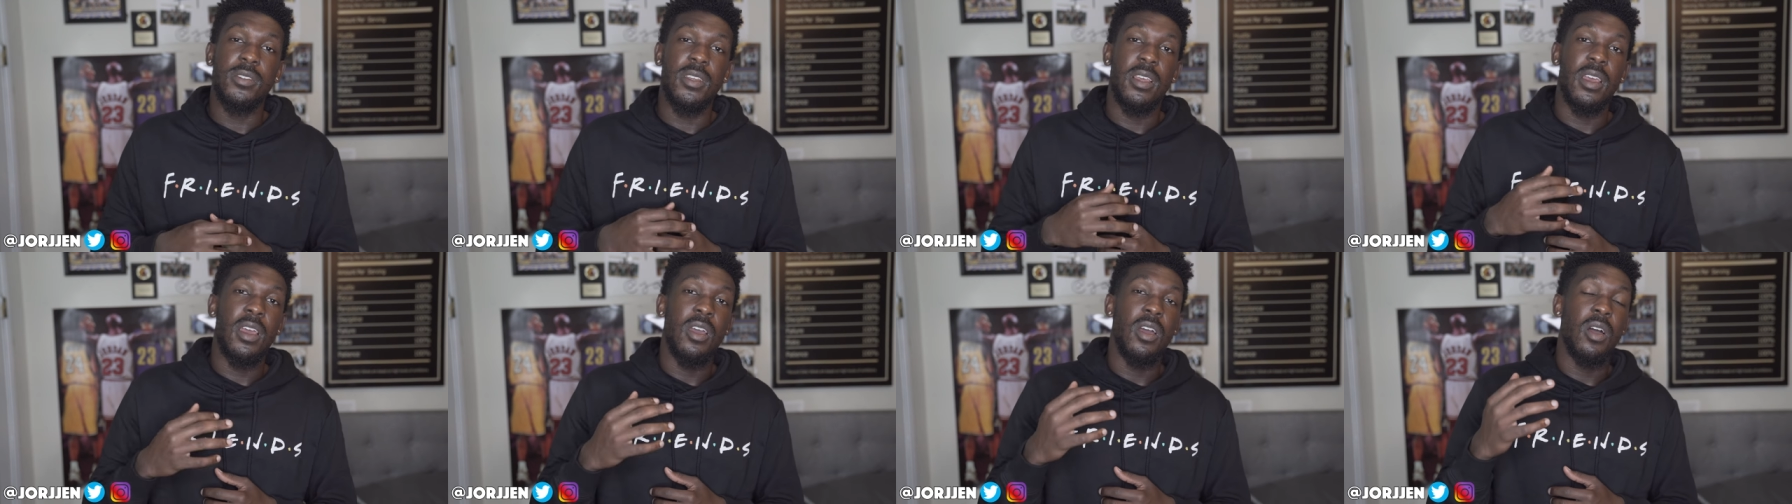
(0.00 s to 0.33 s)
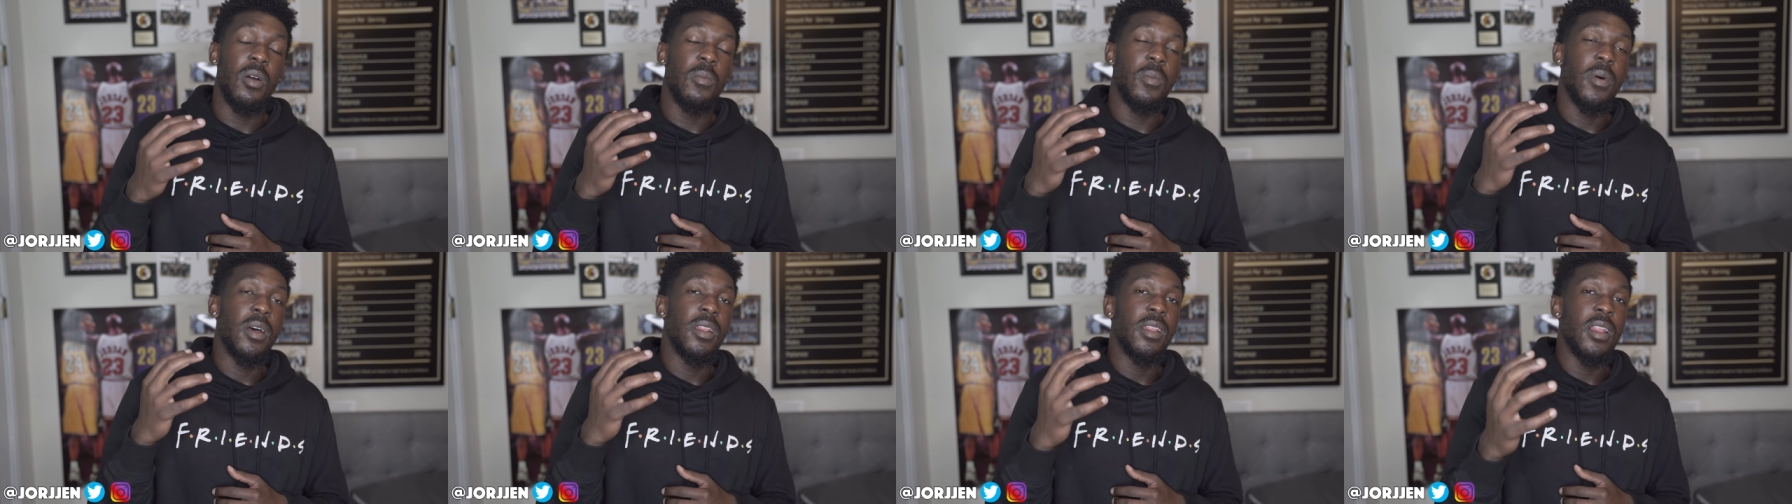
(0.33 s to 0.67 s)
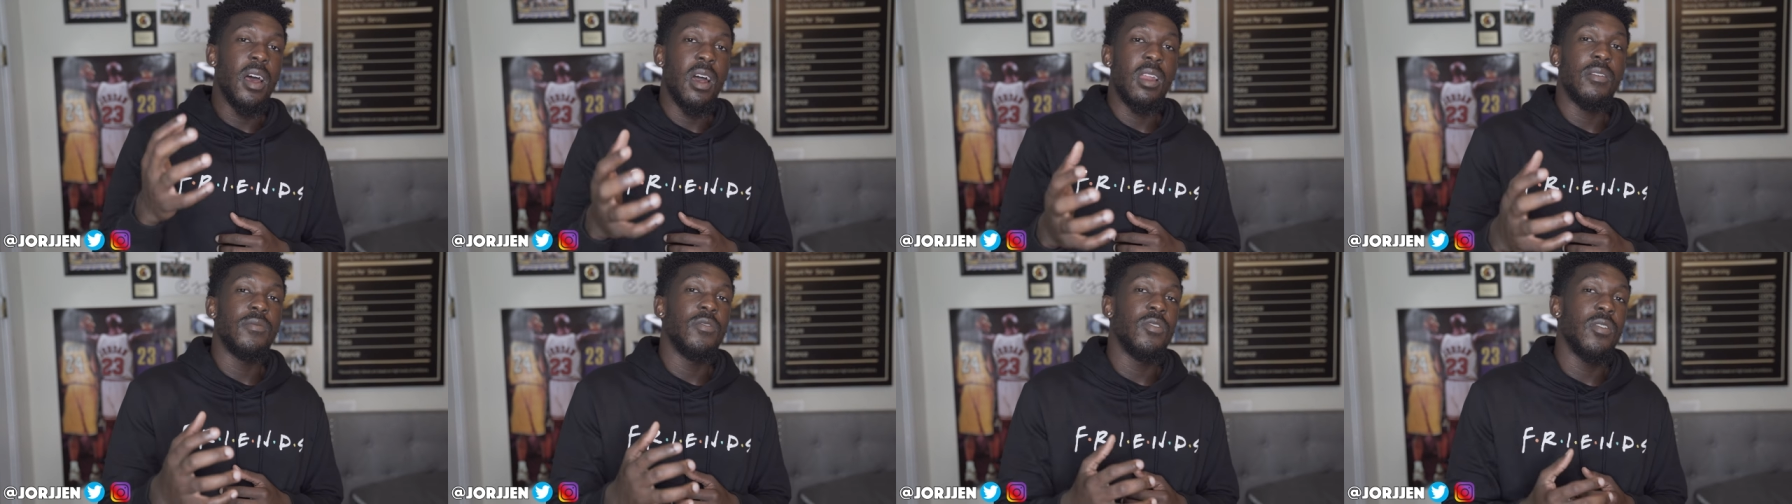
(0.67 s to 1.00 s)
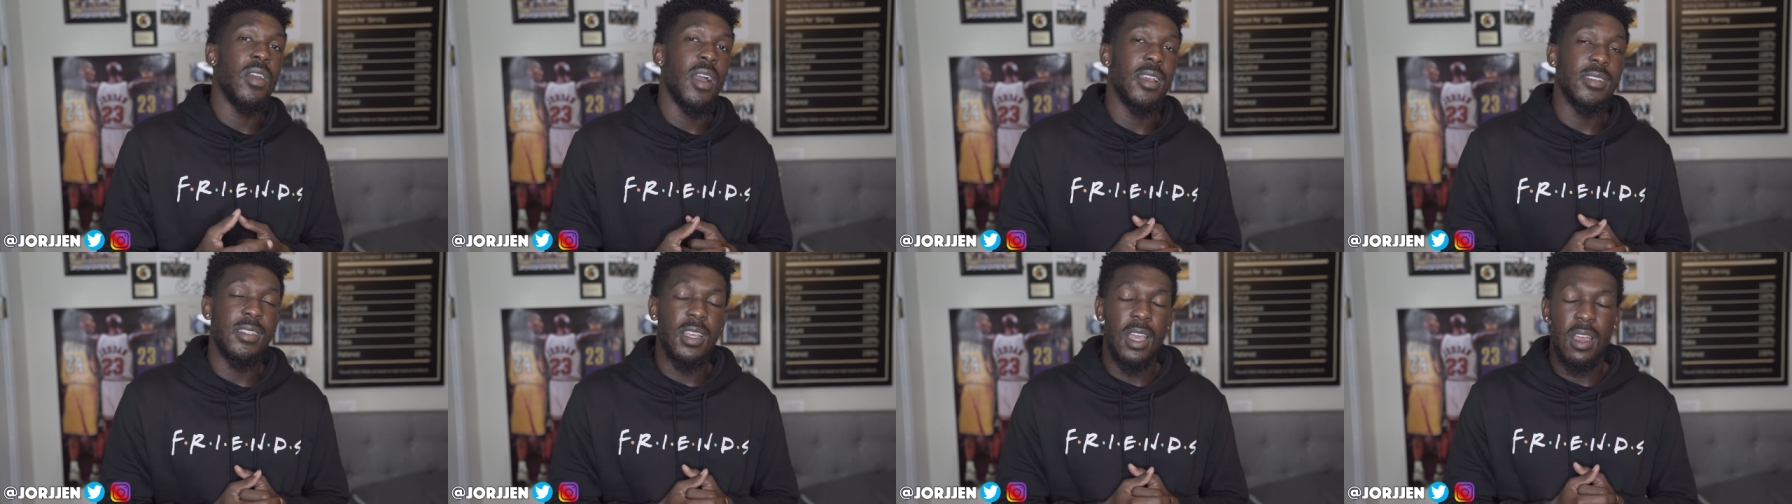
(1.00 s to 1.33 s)
to help a lot of you
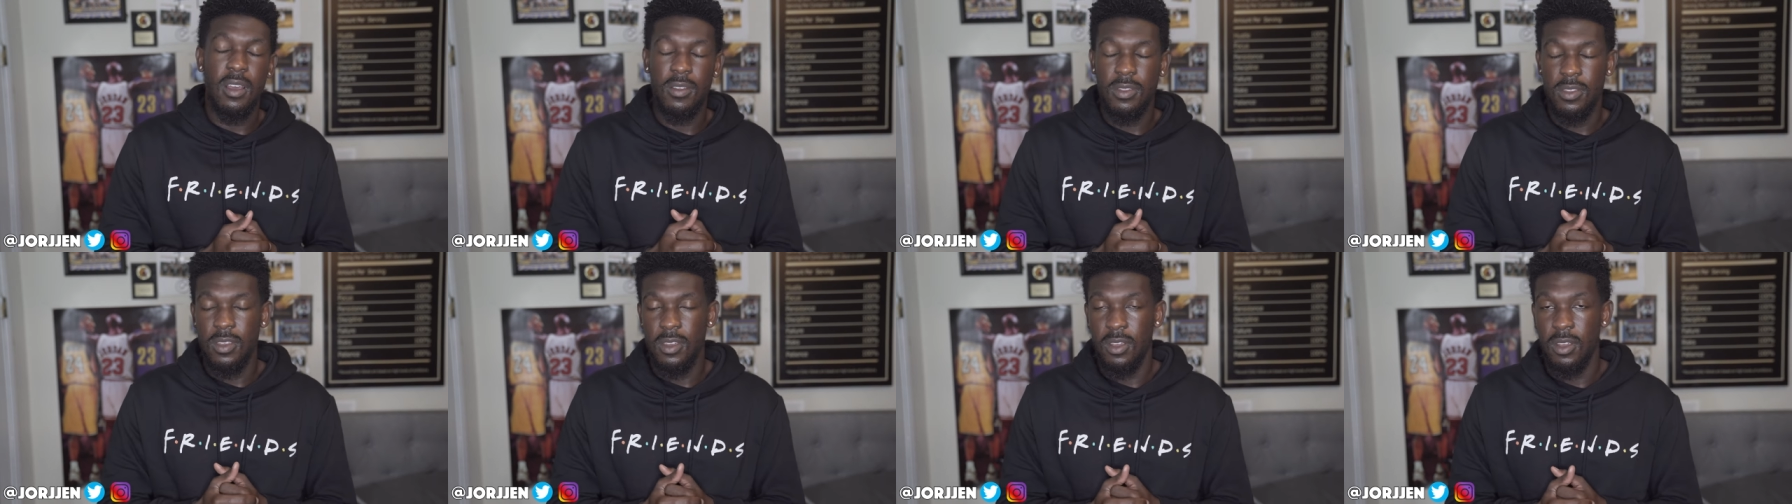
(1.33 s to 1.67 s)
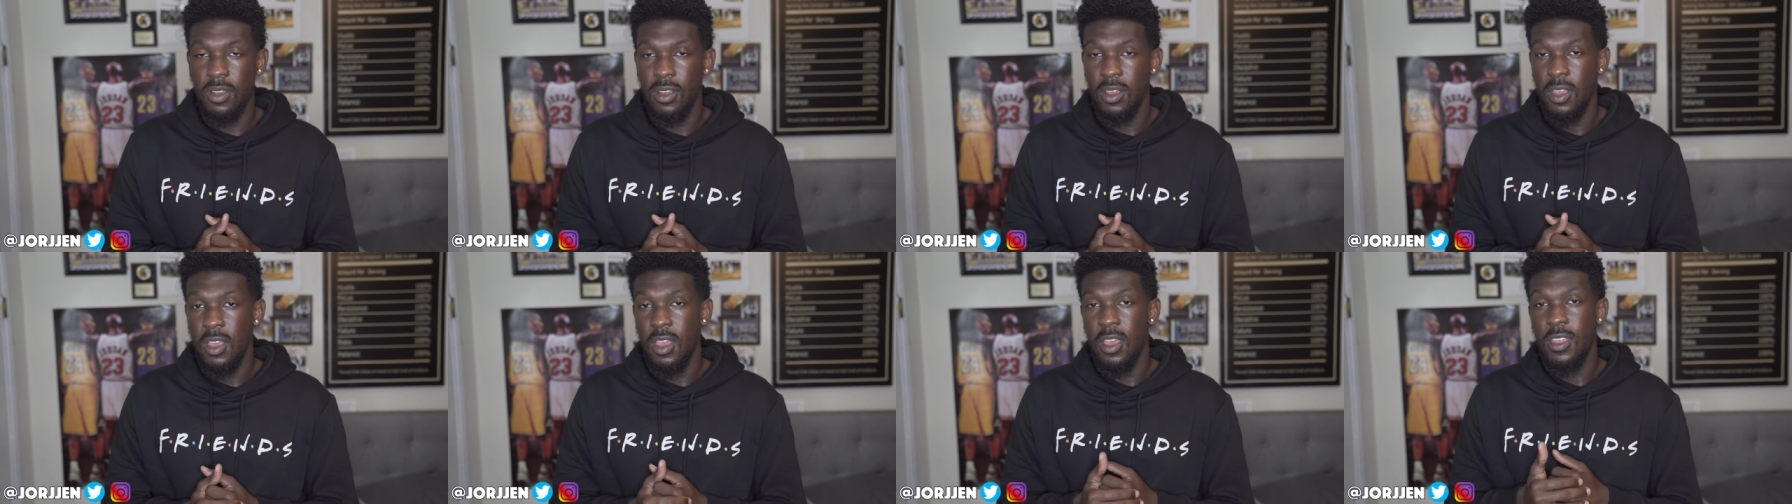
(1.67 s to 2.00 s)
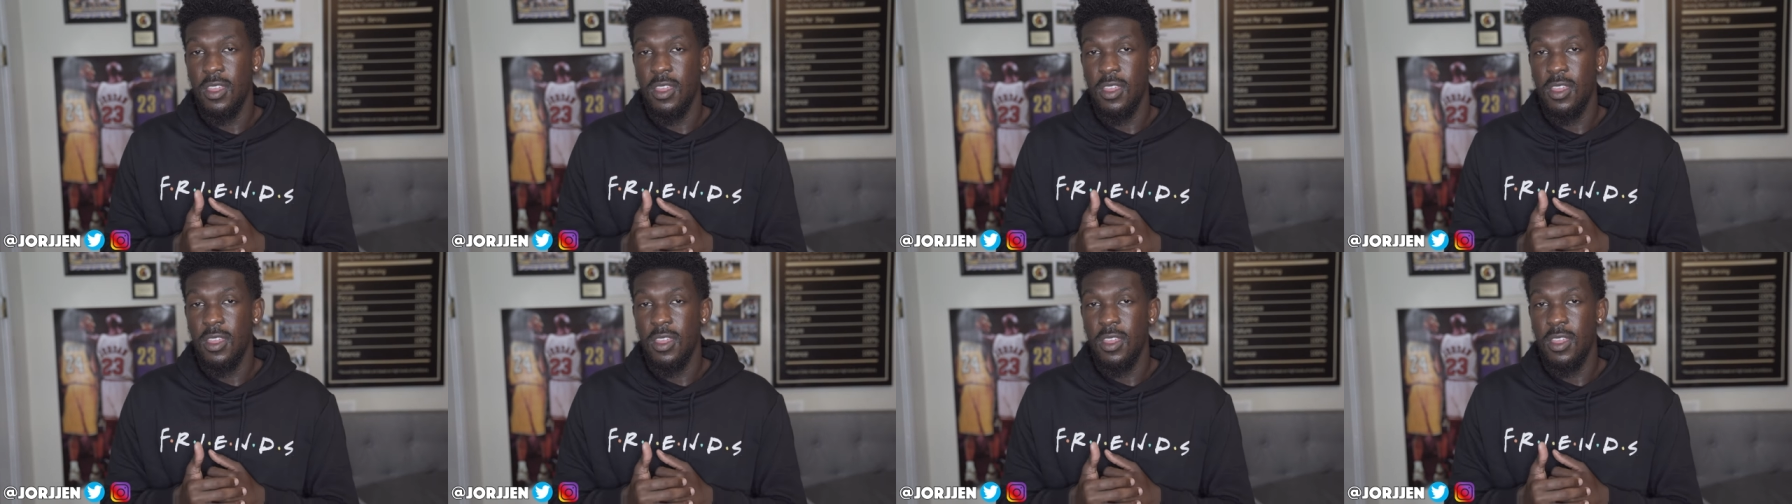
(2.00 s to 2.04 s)
guys out there